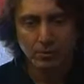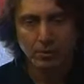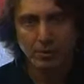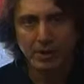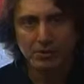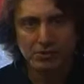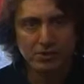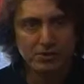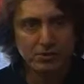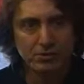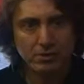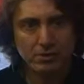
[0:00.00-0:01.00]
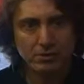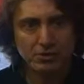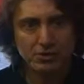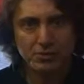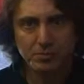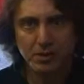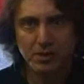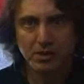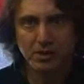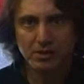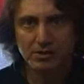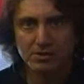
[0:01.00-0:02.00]
What about just uh,
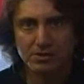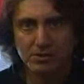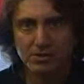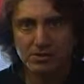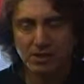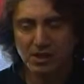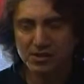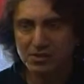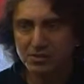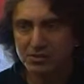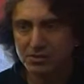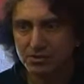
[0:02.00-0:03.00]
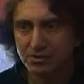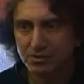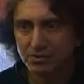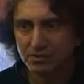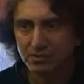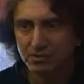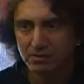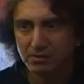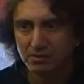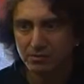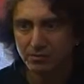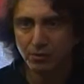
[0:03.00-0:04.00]
suspending his, his license
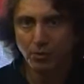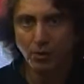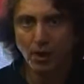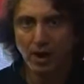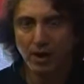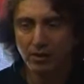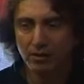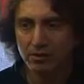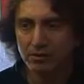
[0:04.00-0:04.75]
for a he while?